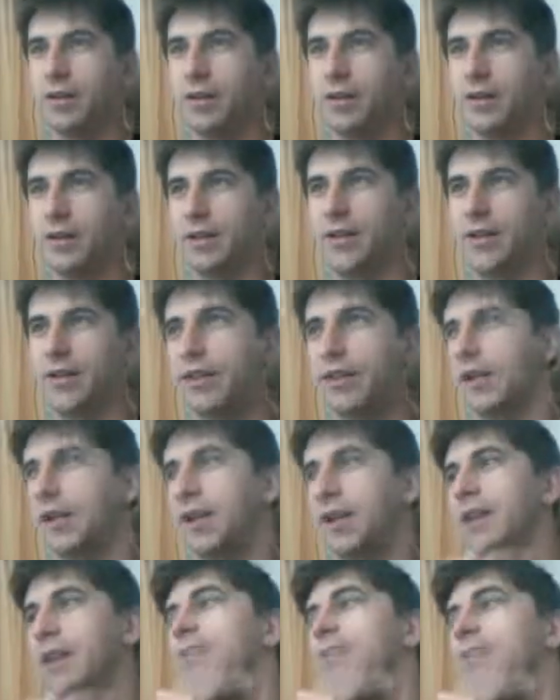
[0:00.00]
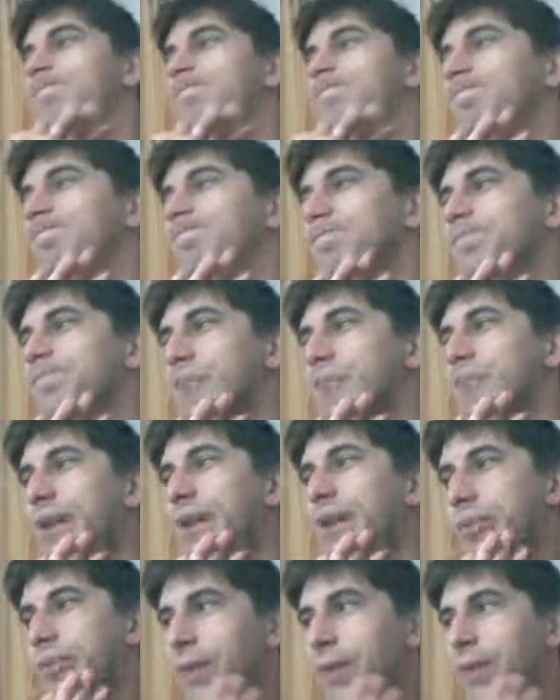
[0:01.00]
like an
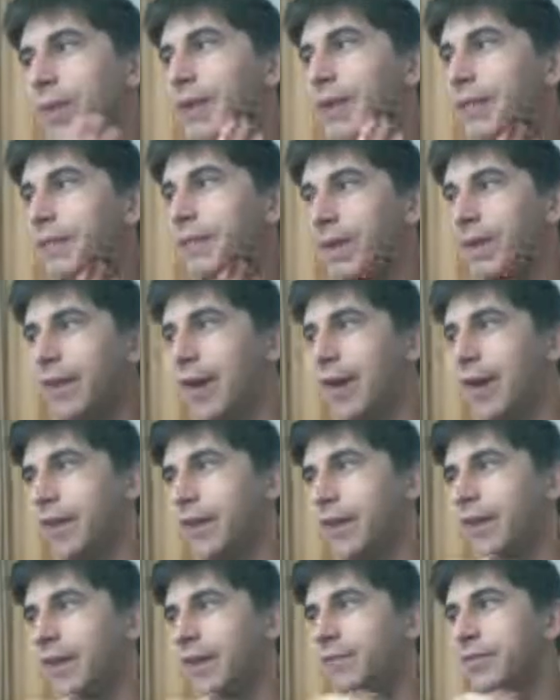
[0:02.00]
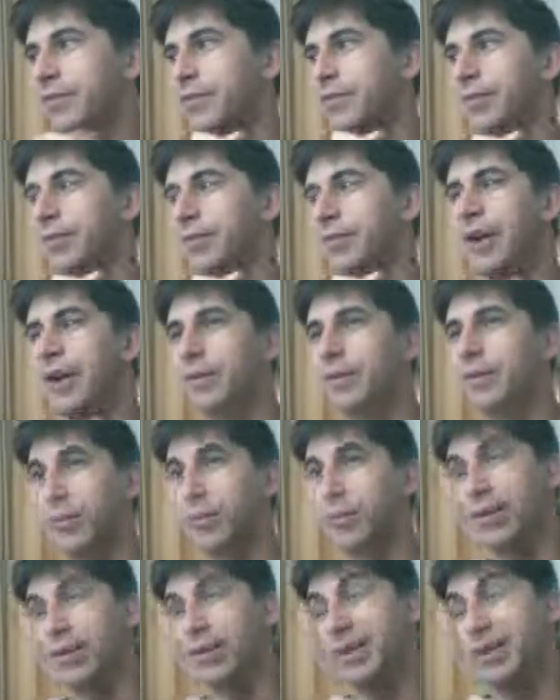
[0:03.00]
array of inventory item, or a
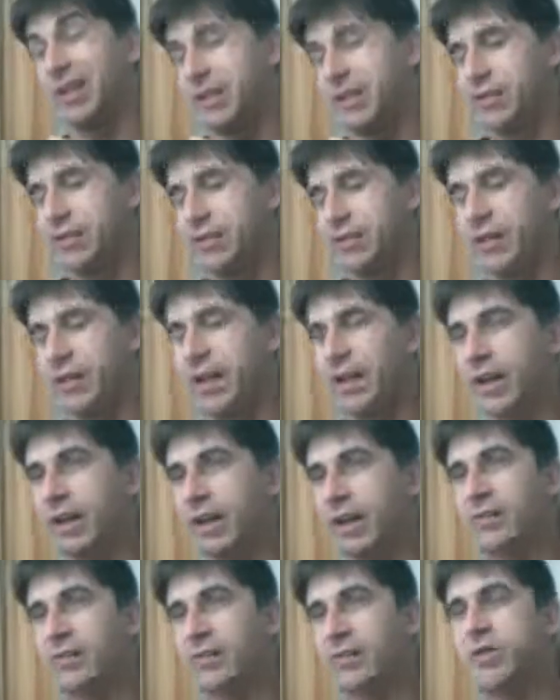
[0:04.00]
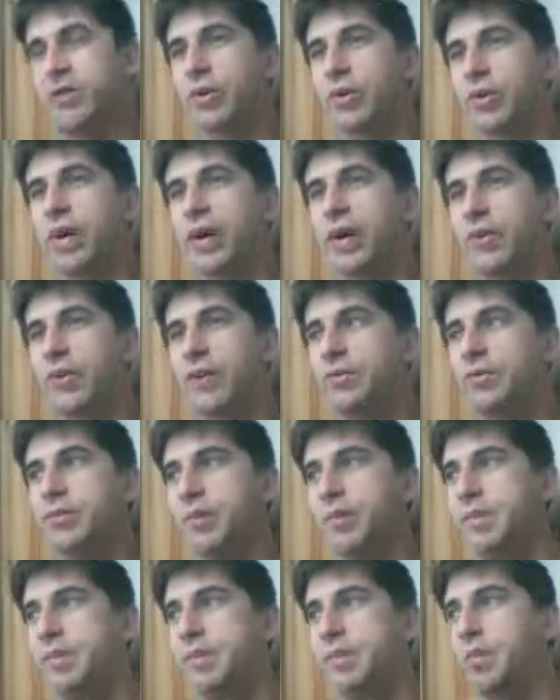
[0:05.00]
list of inventory items
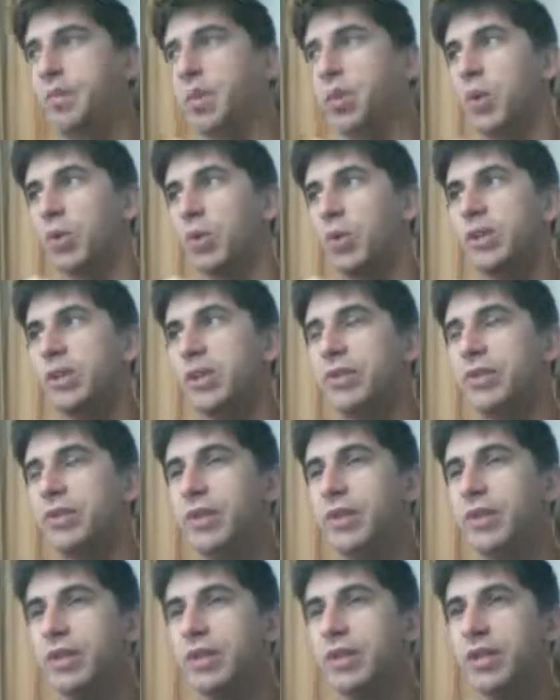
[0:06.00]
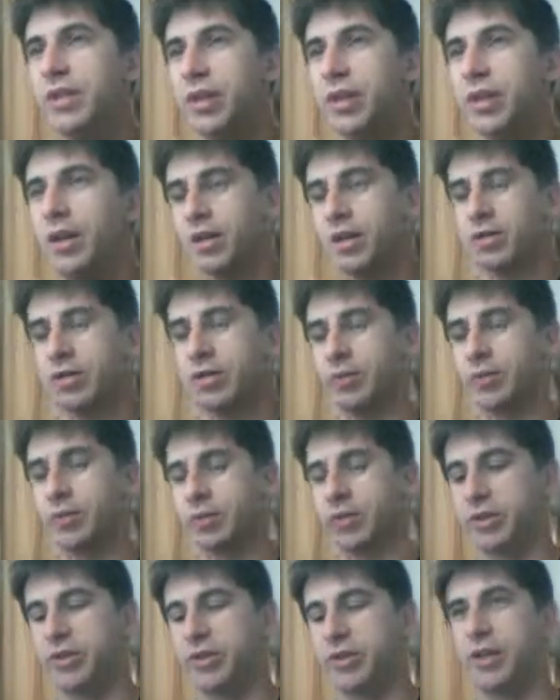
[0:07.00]
might be one way to do this. So we
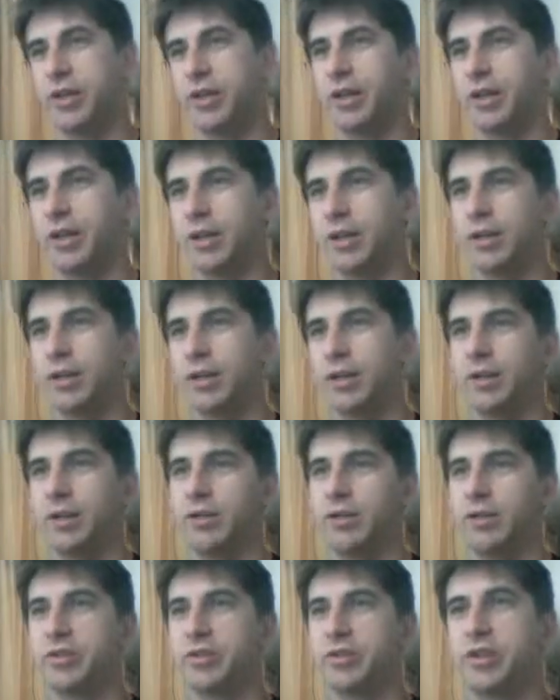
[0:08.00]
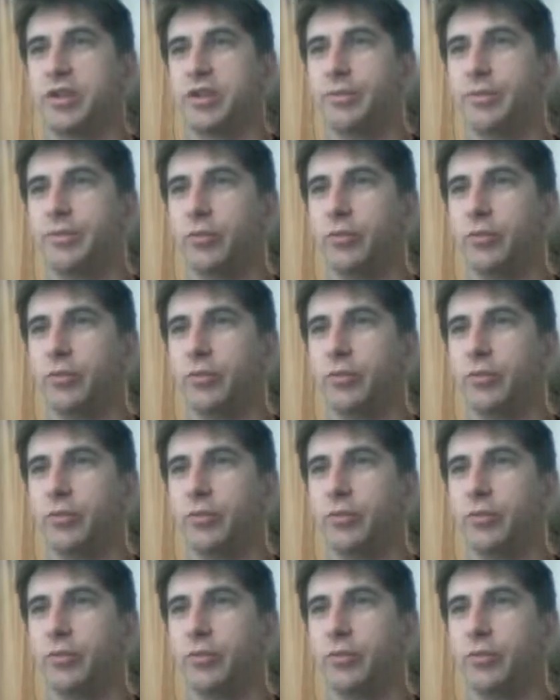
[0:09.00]
just say there's some,